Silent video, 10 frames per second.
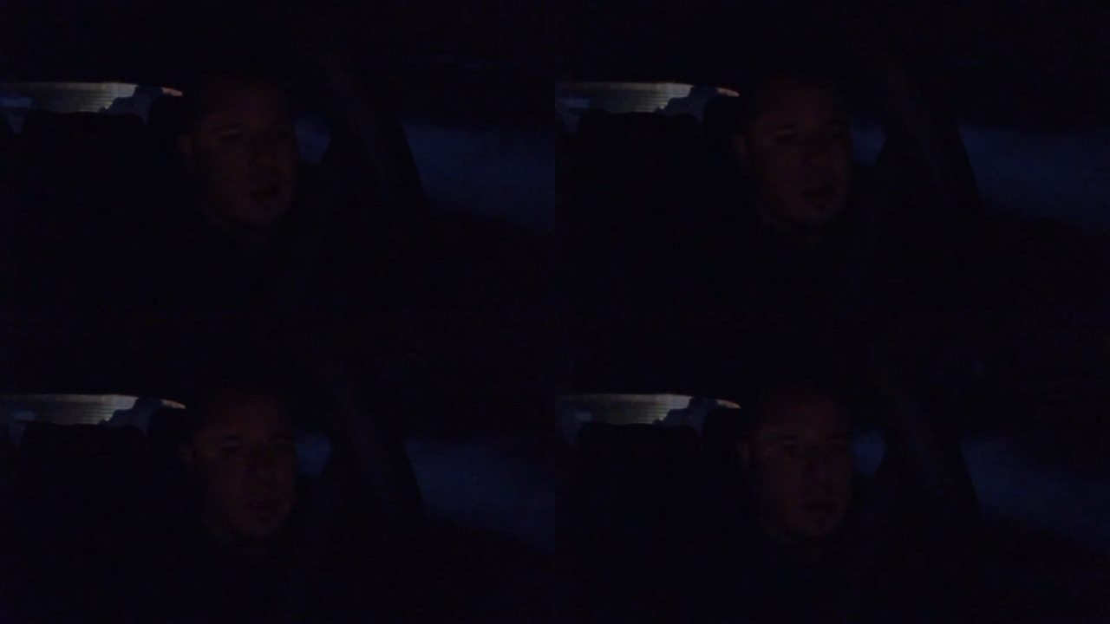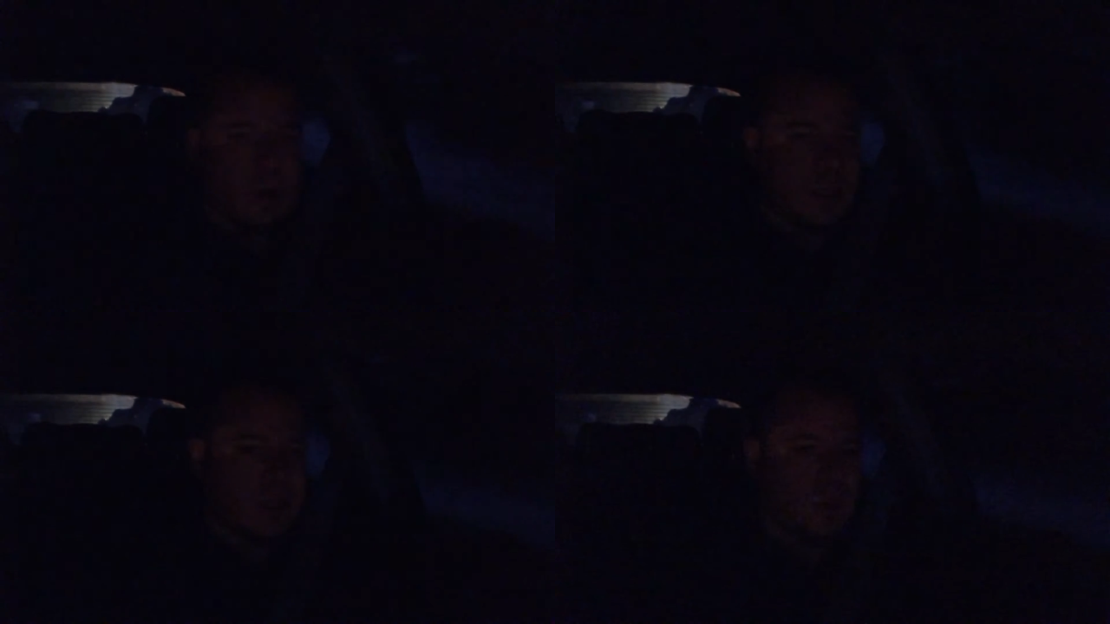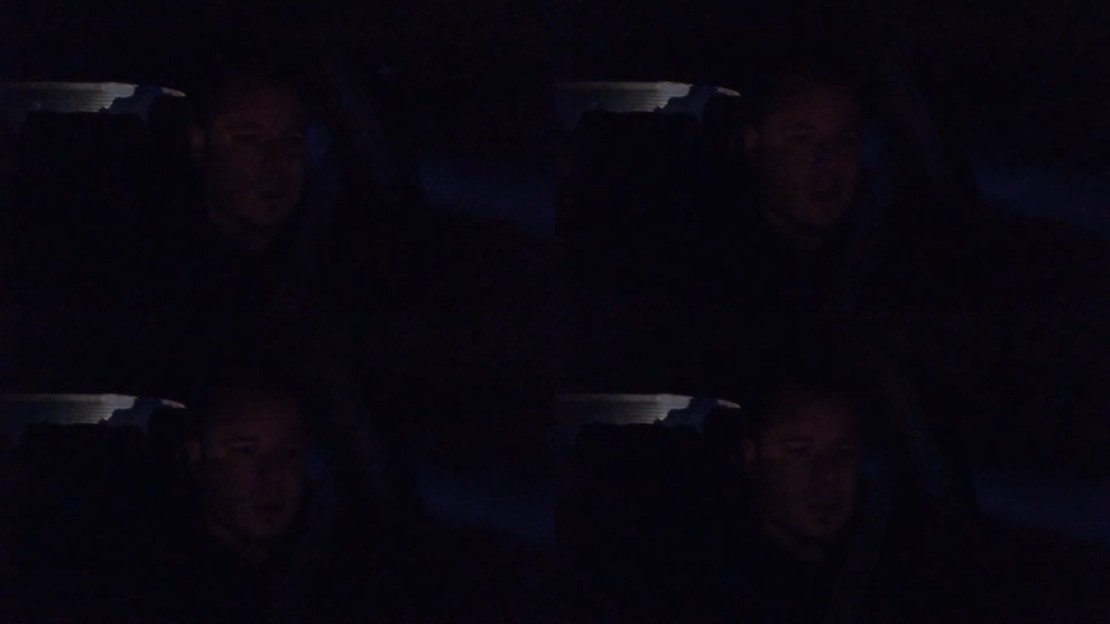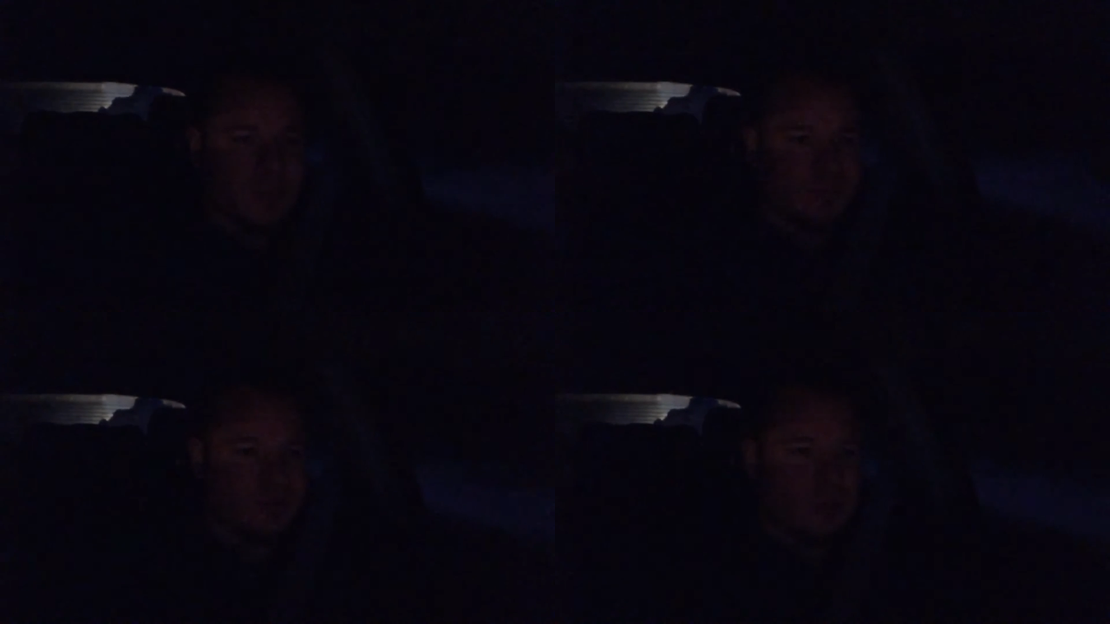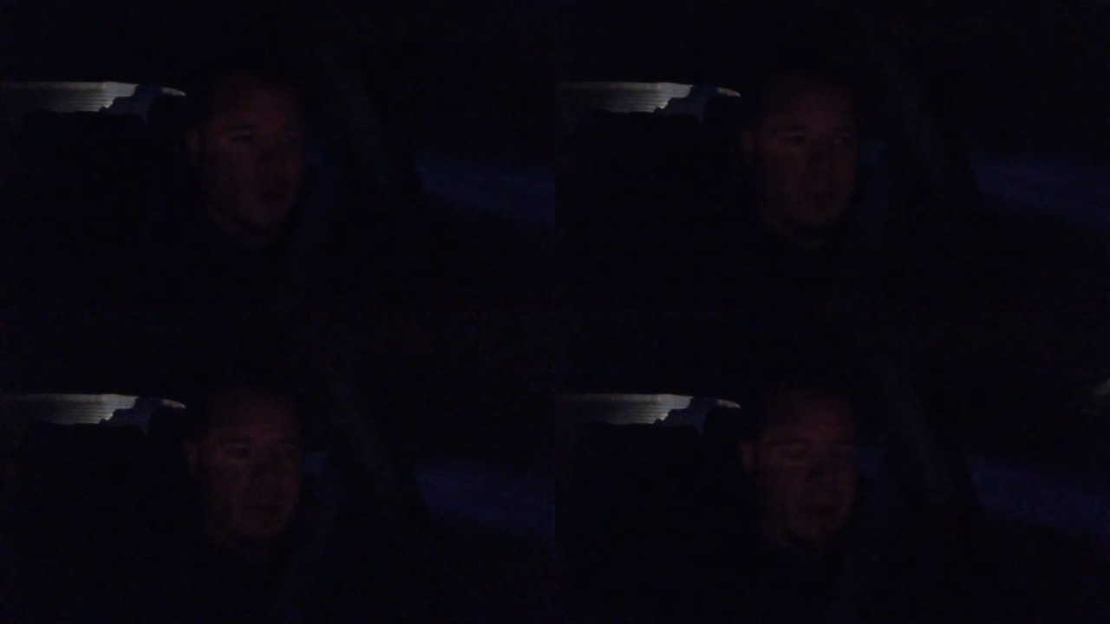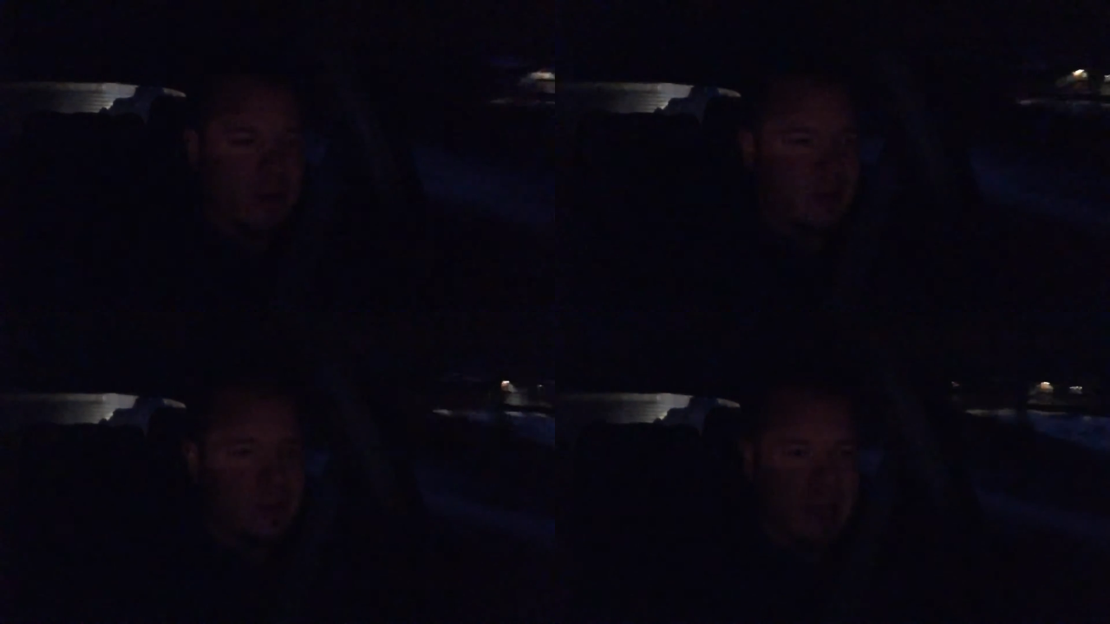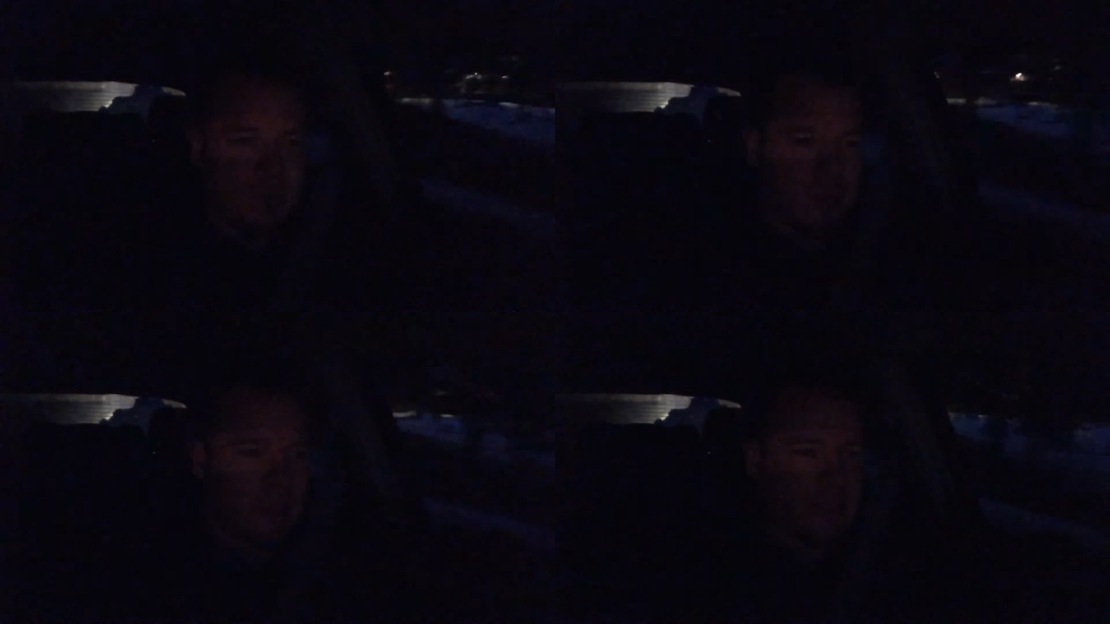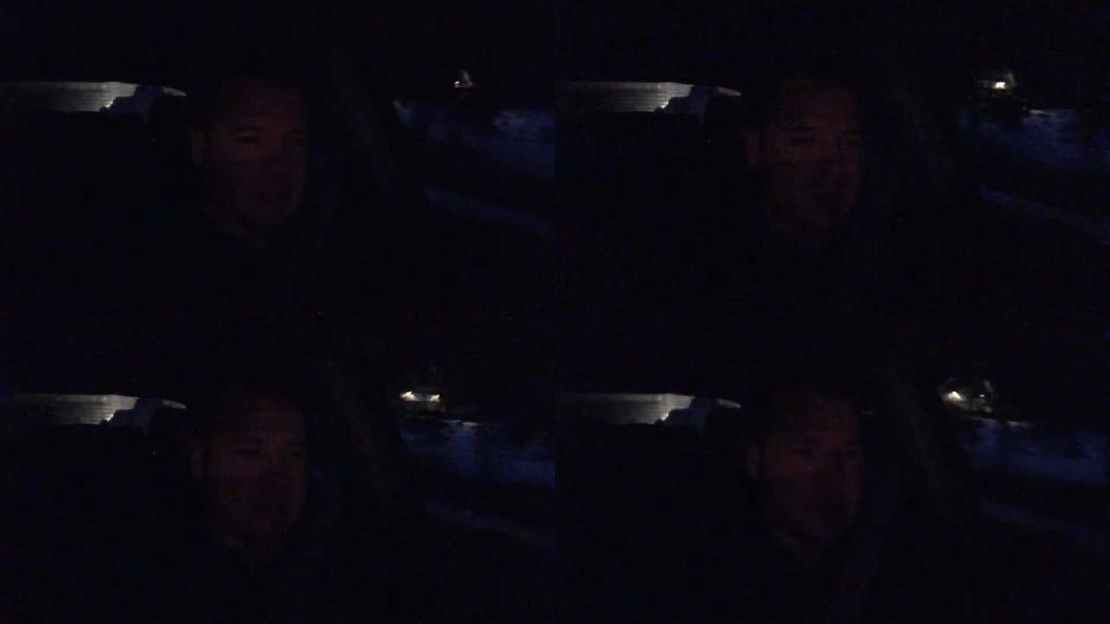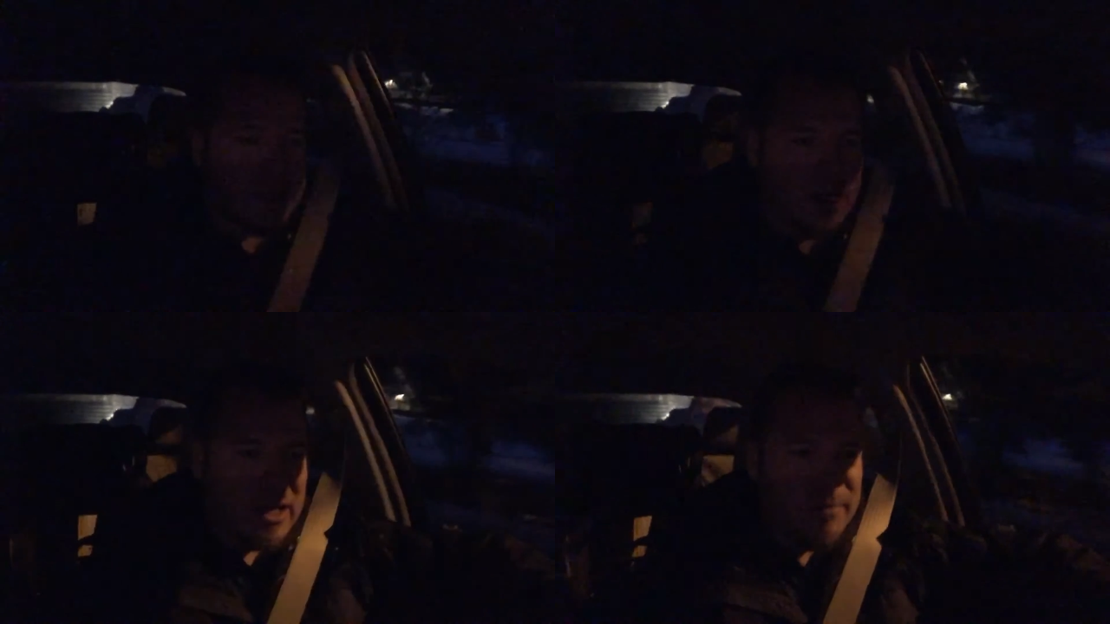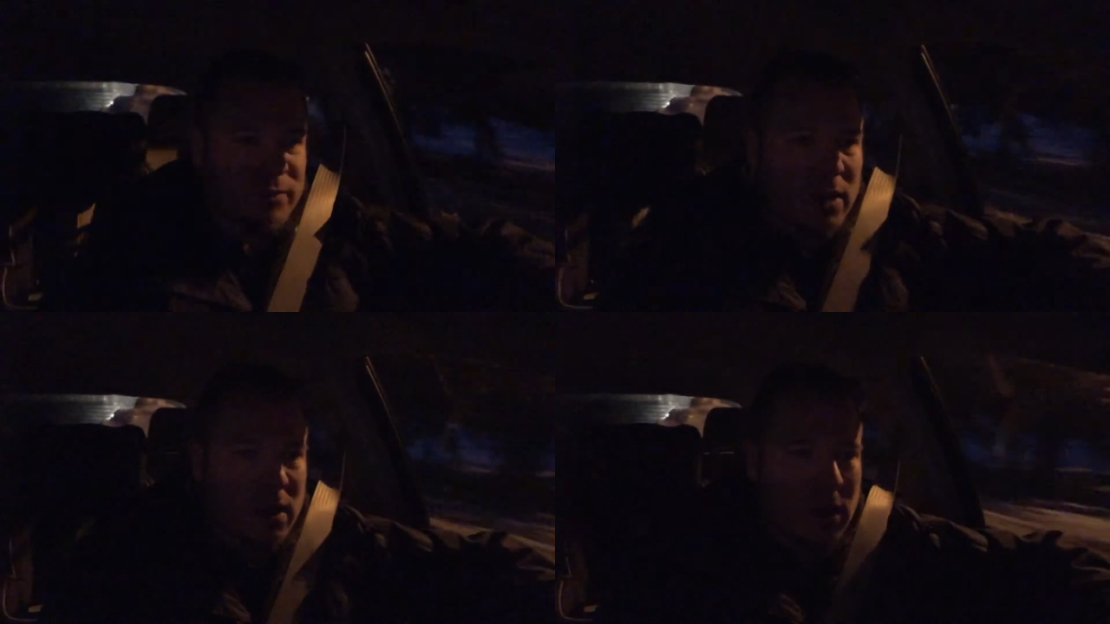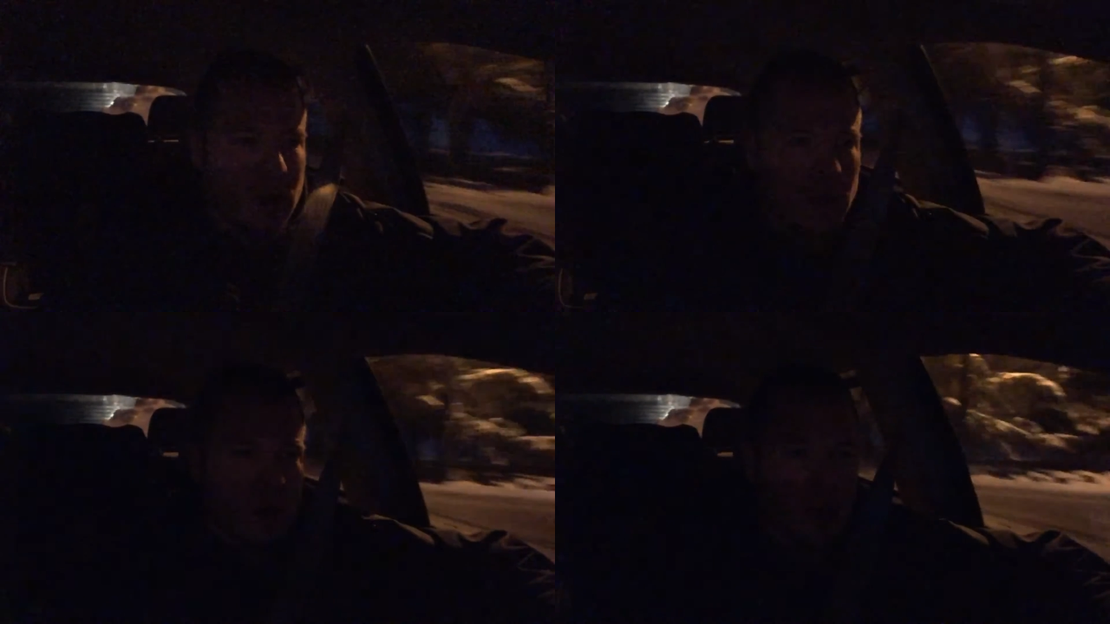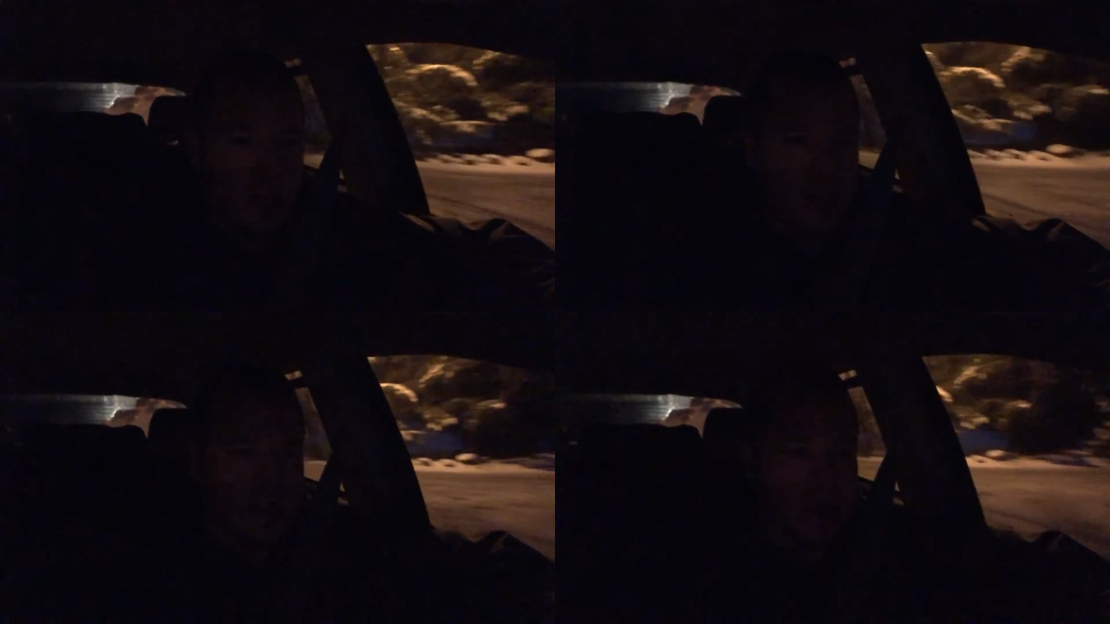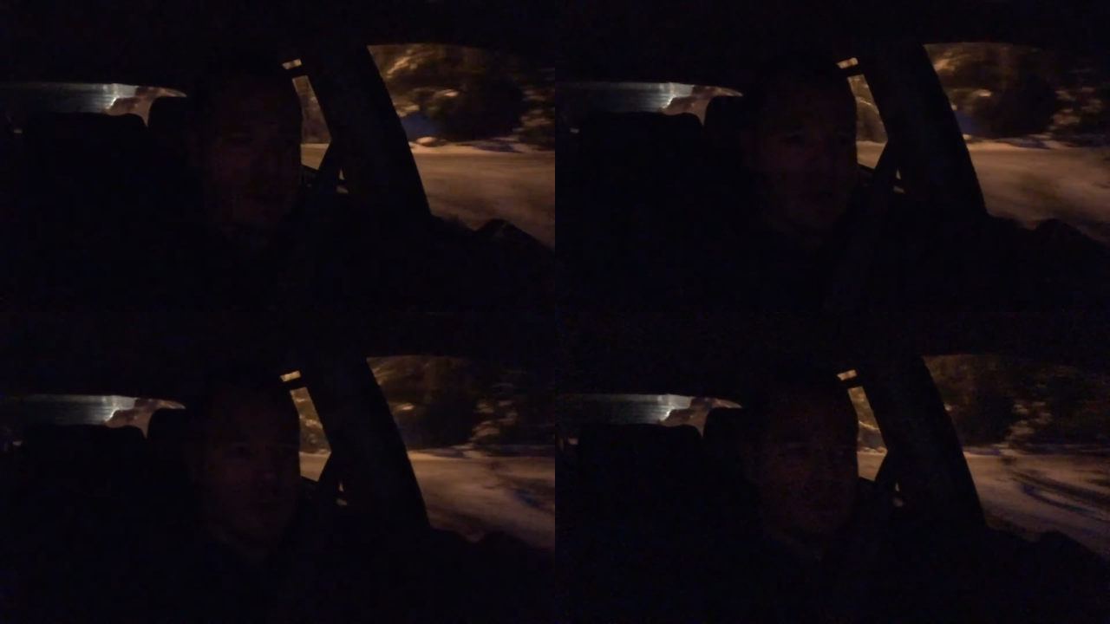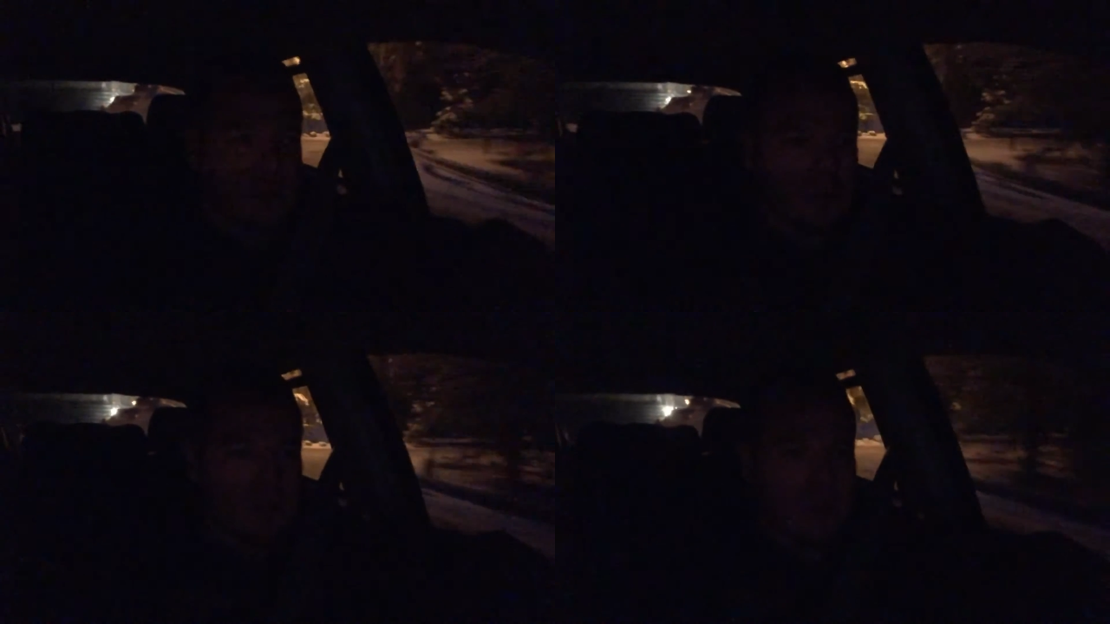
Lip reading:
[unreadable: no face in view]